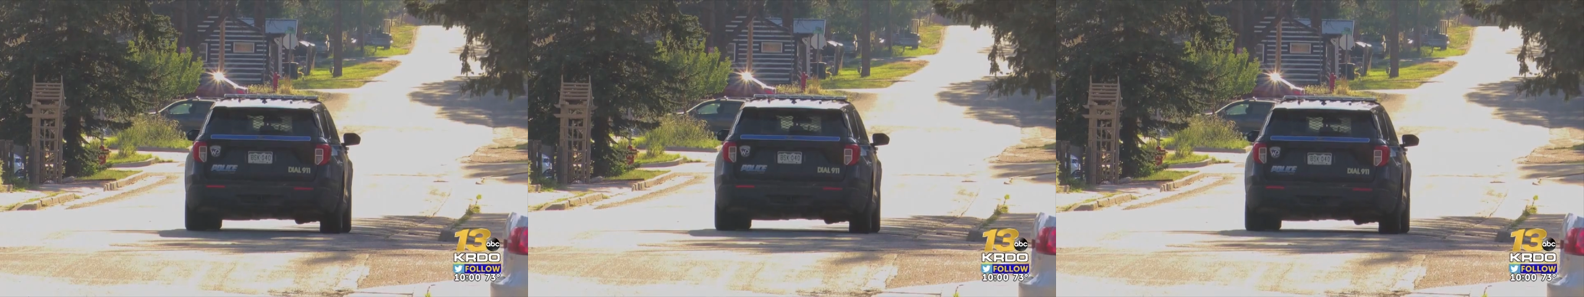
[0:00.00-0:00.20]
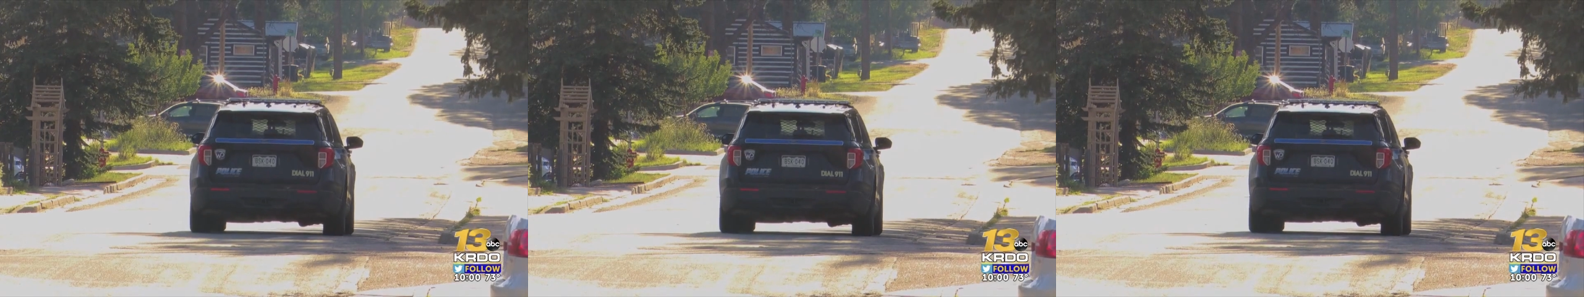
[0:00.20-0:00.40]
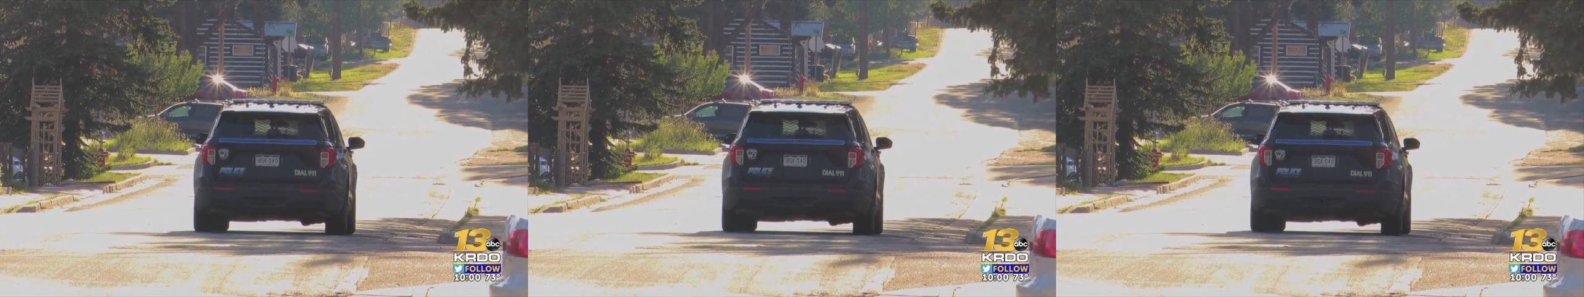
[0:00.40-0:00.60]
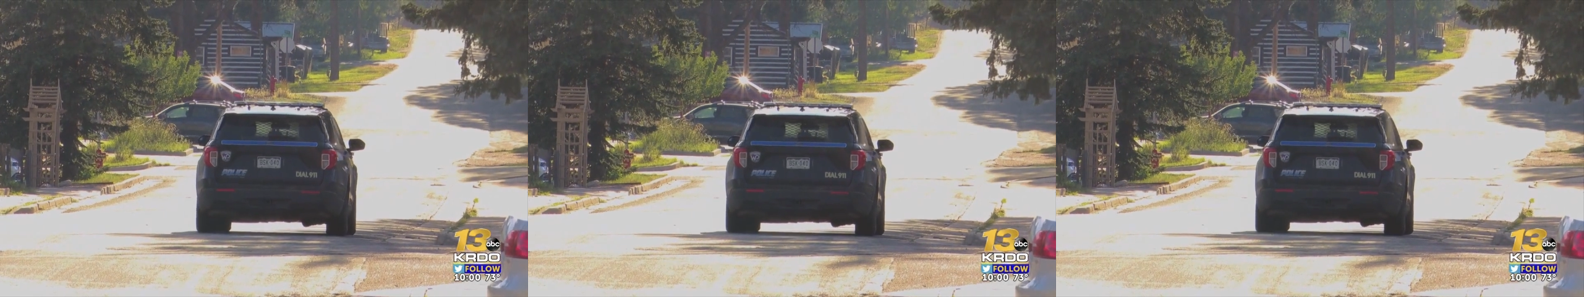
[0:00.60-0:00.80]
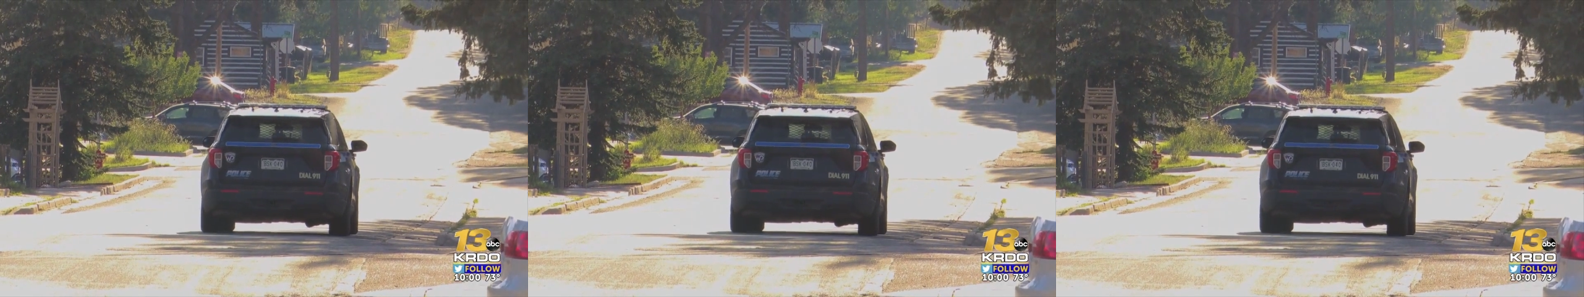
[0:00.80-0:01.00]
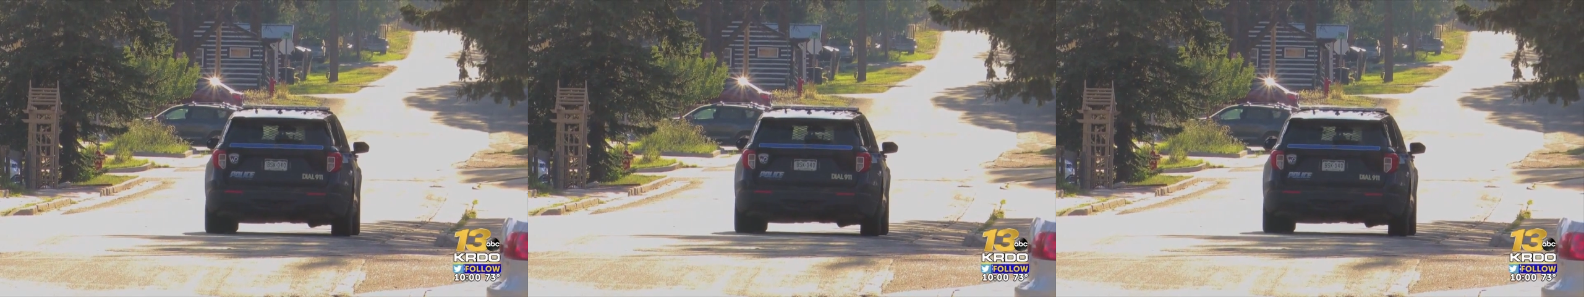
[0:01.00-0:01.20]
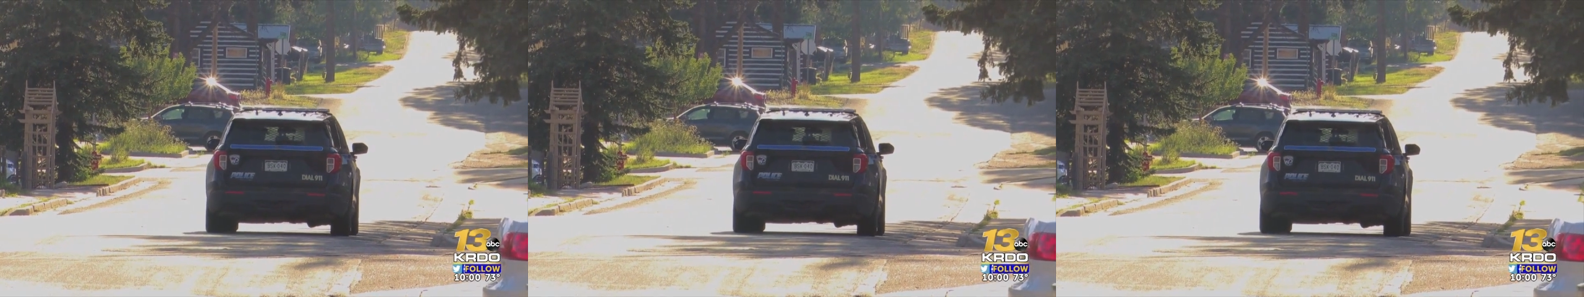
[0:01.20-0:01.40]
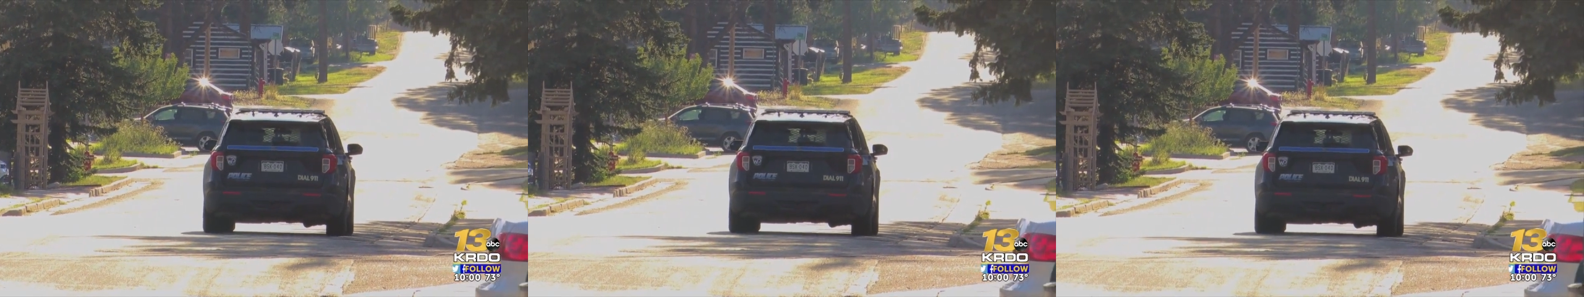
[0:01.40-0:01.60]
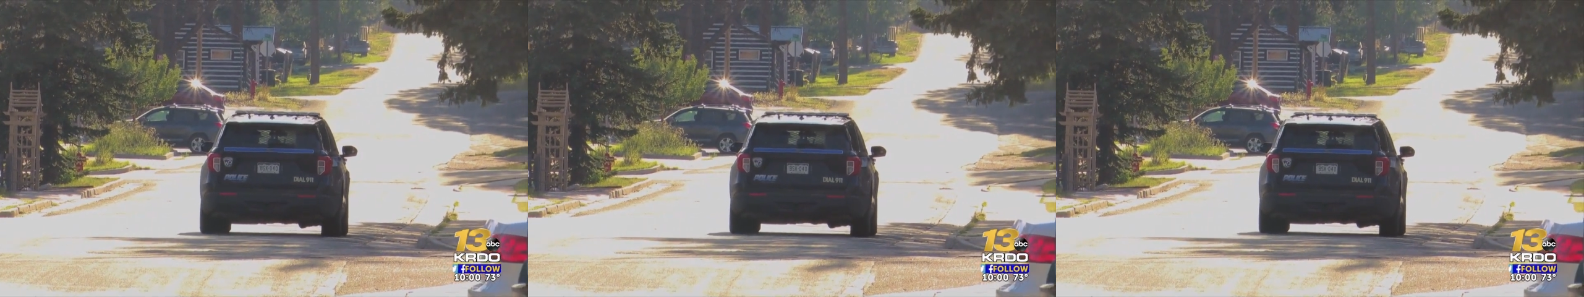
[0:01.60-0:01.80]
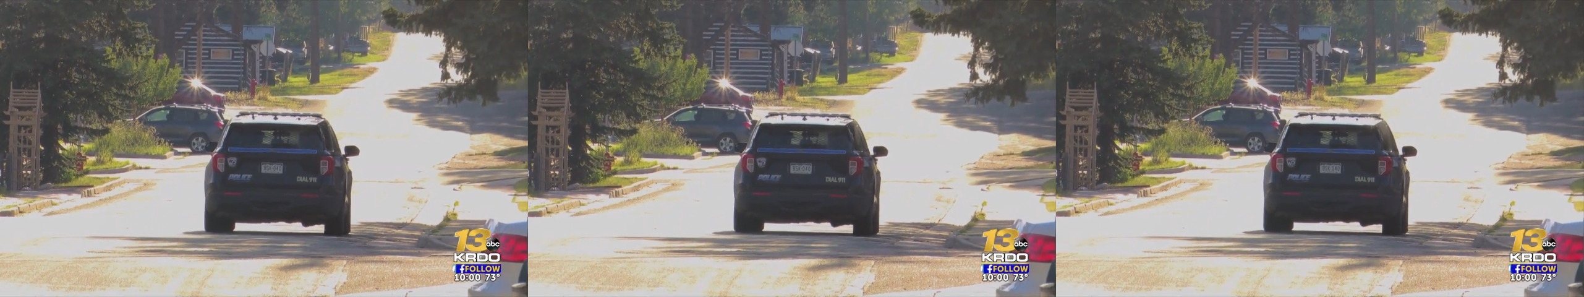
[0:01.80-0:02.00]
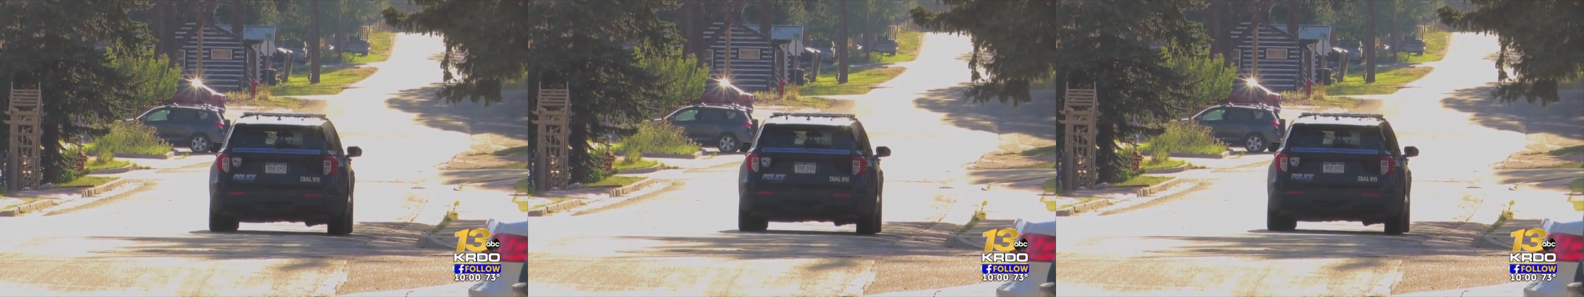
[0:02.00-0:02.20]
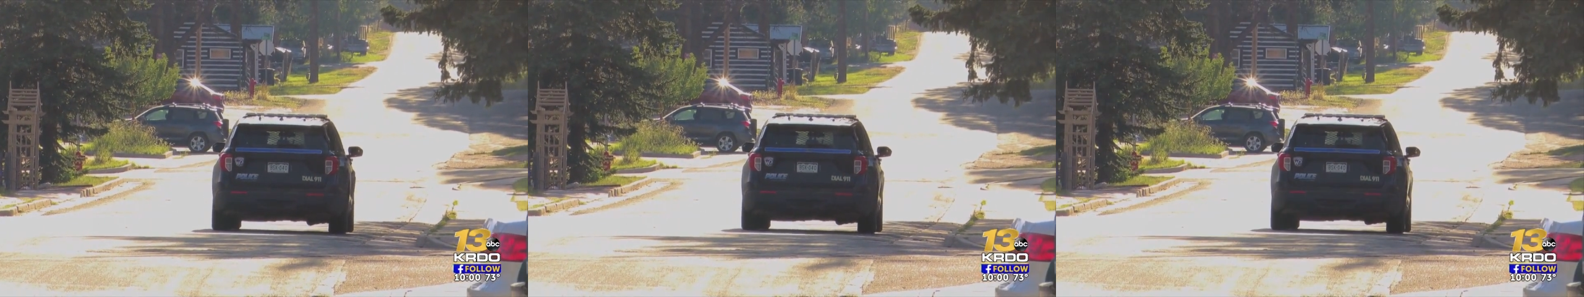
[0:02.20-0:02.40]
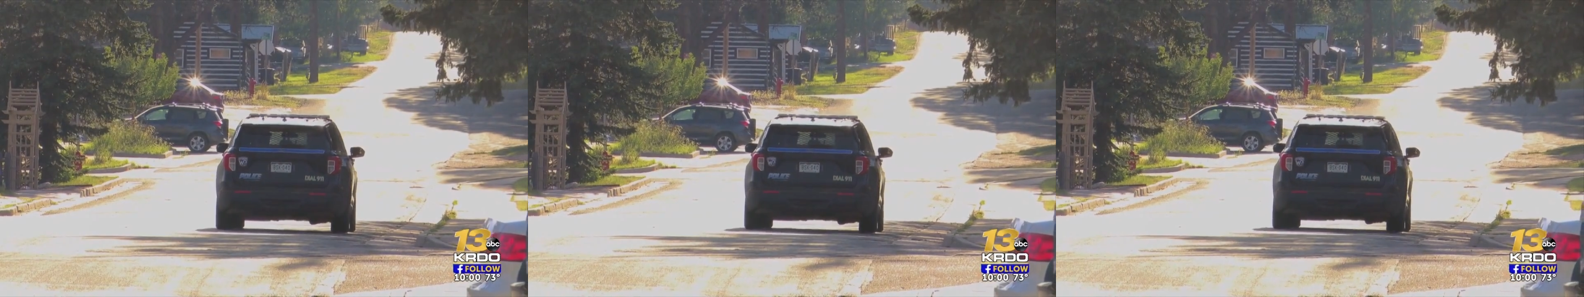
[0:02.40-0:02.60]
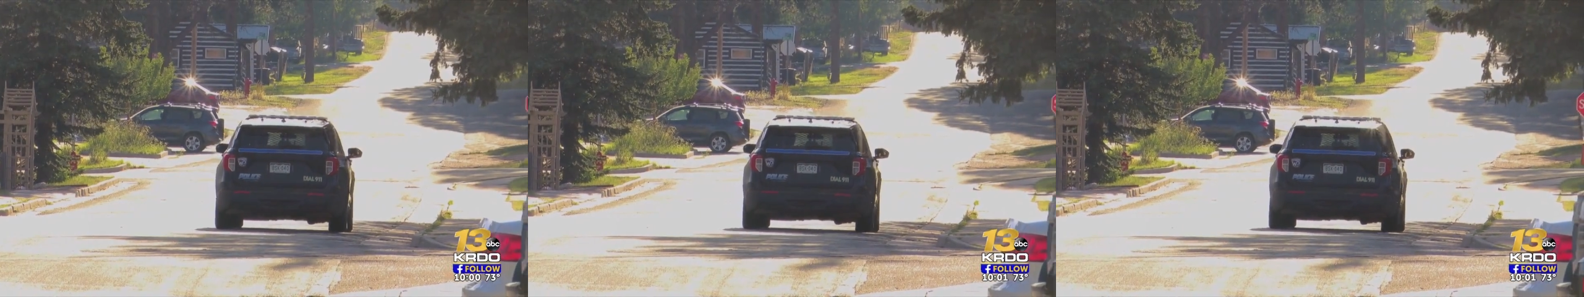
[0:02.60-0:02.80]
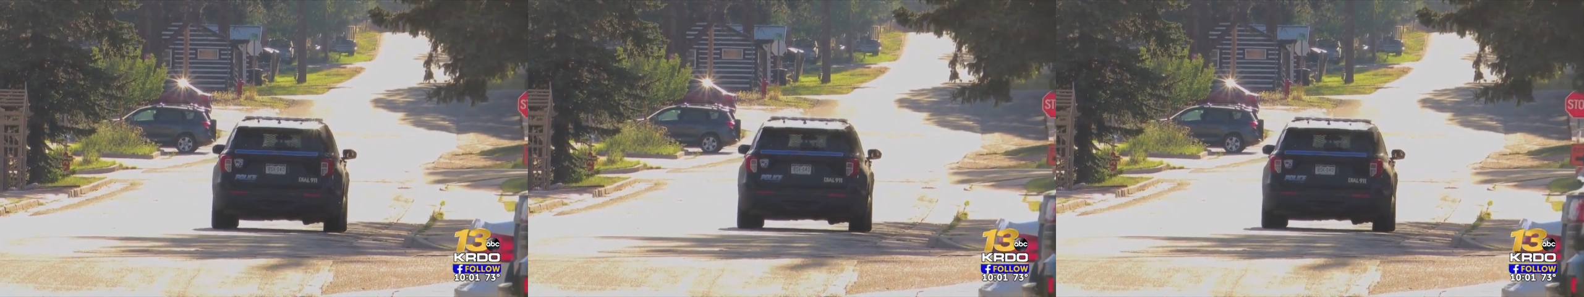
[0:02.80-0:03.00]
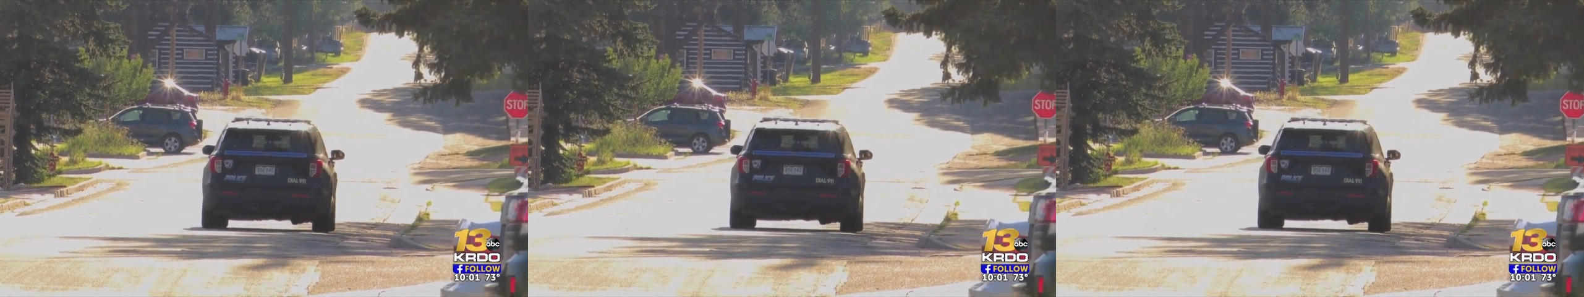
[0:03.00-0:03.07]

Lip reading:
No face is visible, so there are no lips to read.